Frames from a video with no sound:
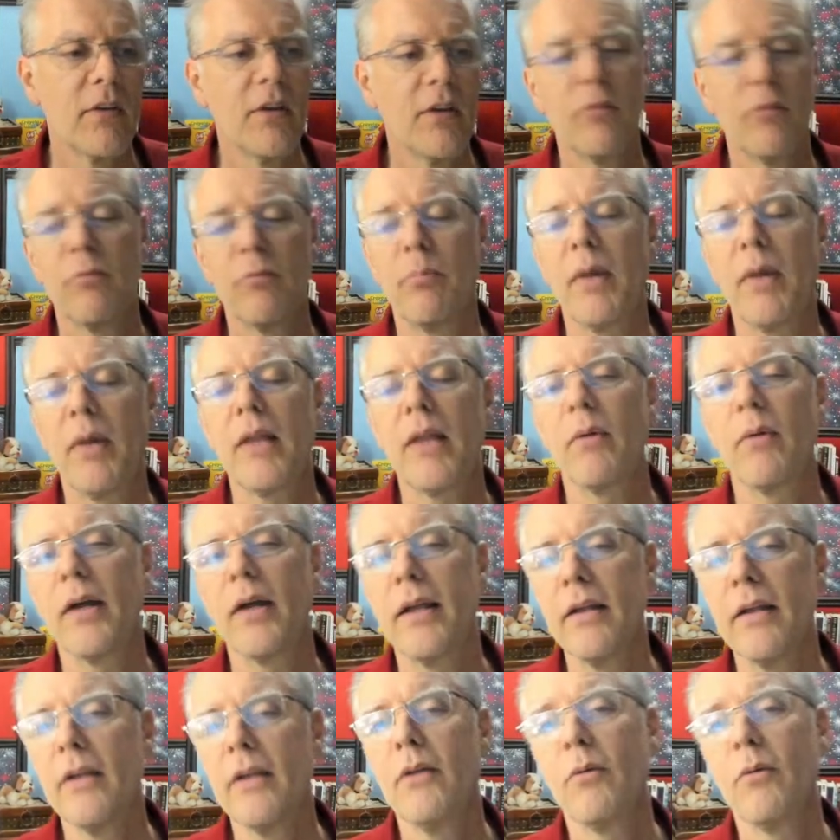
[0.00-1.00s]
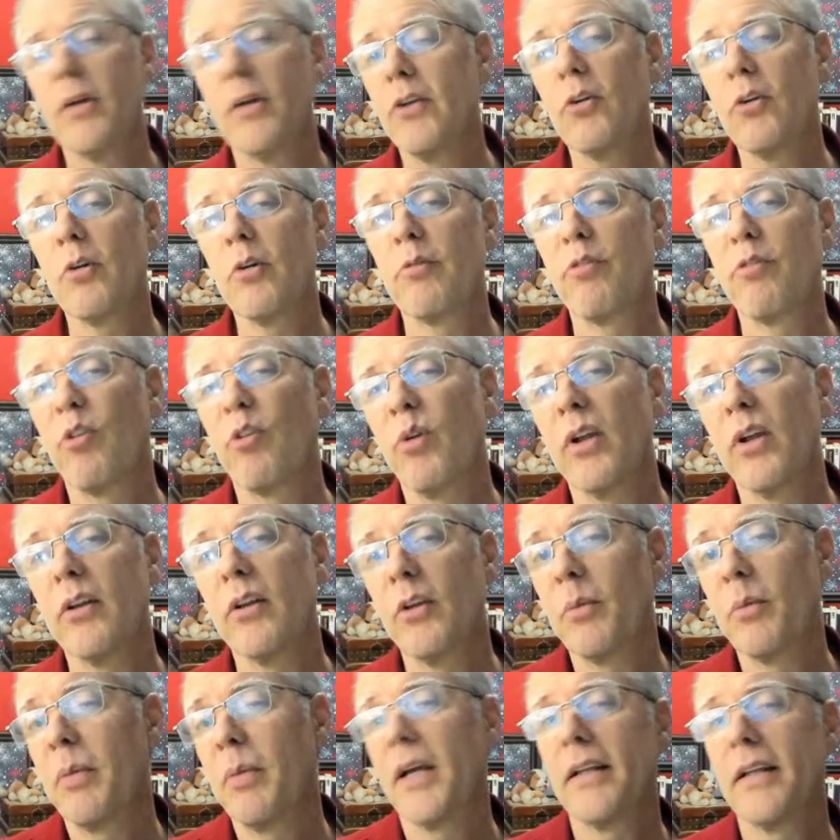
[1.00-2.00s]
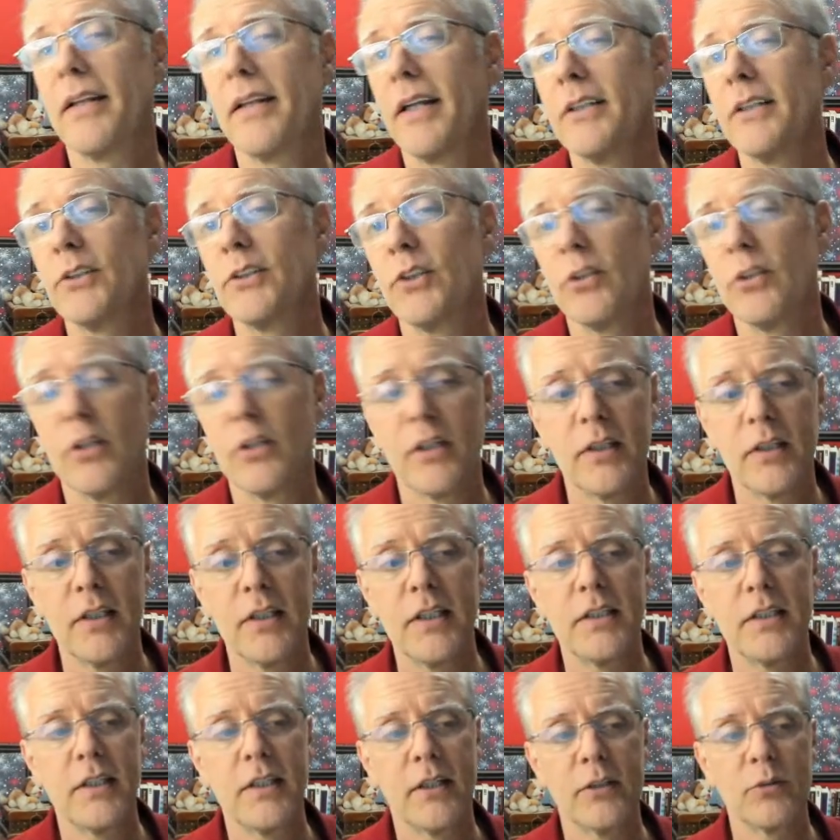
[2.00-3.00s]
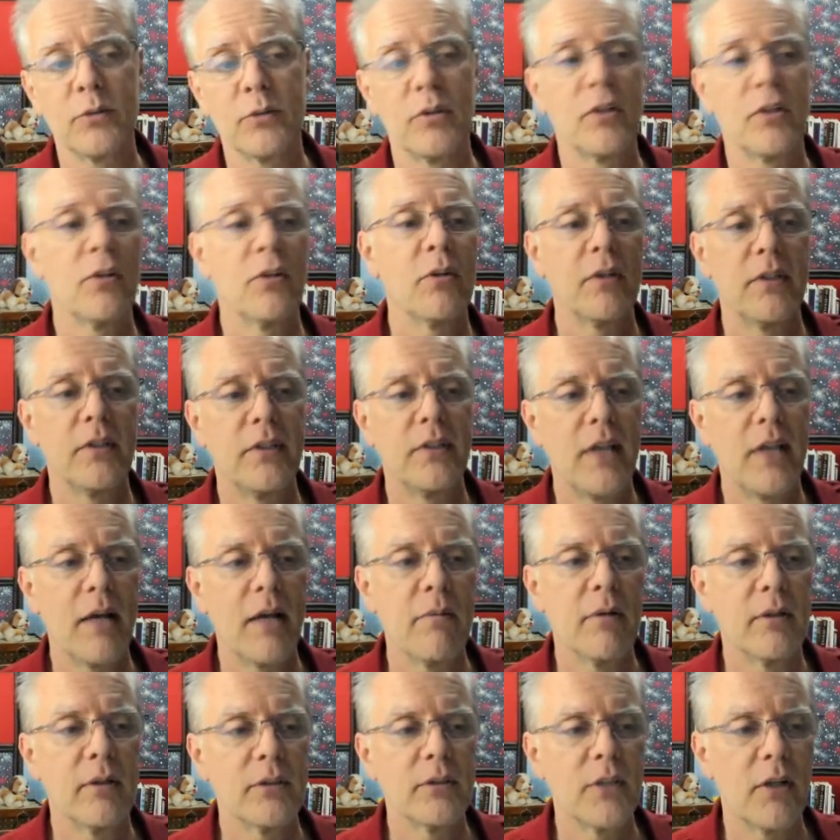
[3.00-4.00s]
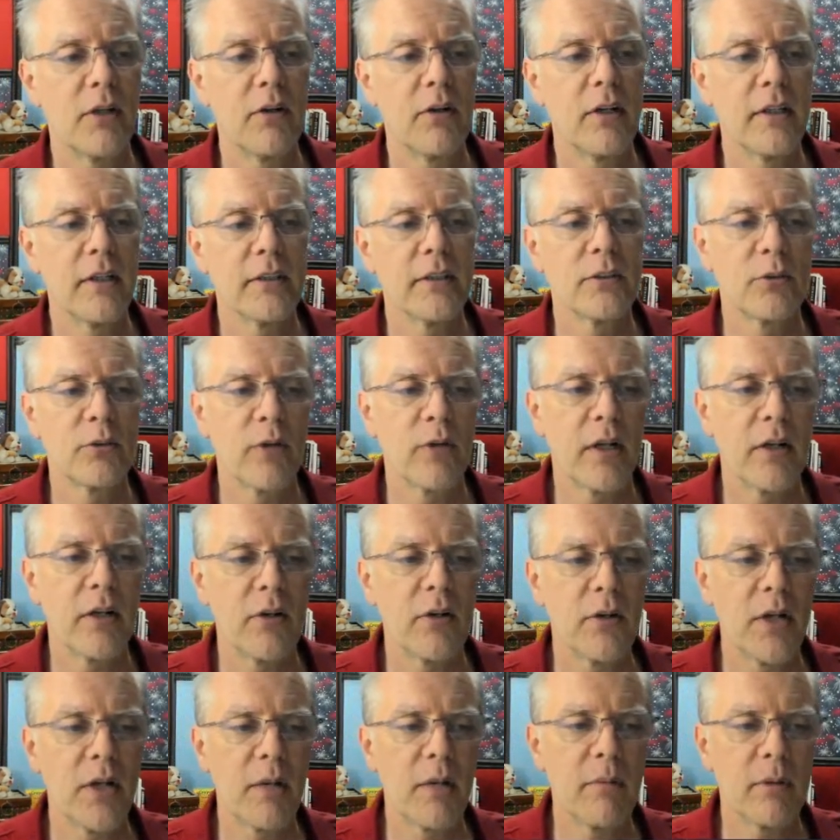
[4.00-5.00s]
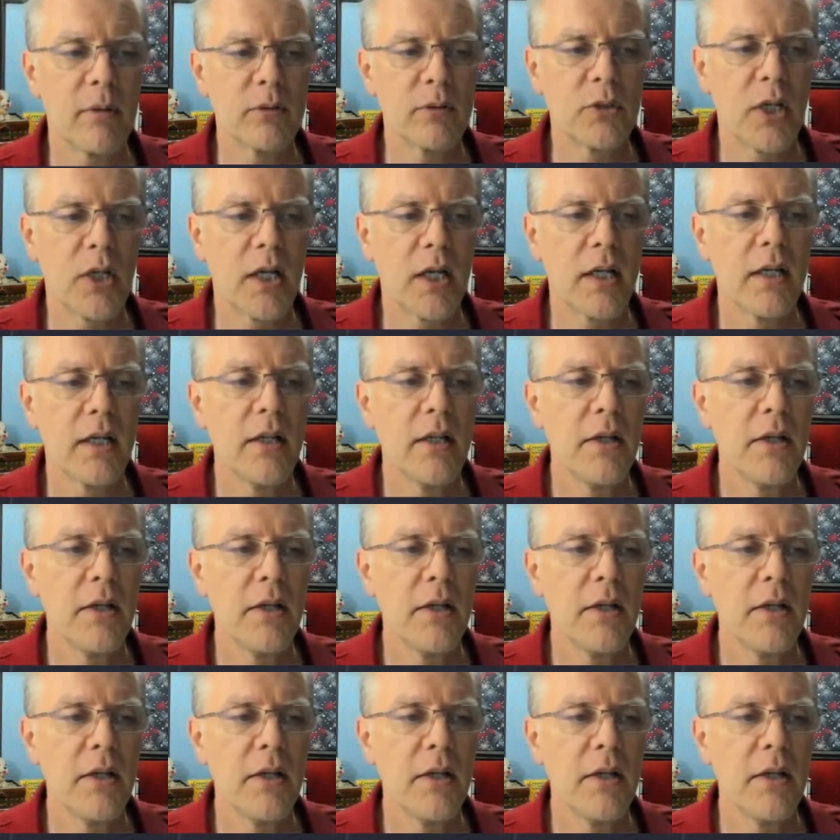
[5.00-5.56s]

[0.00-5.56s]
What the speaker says: By the way, when you're doing it for real, you pay attention to the details. When you're doing demos, there it is. It's right under demo chain.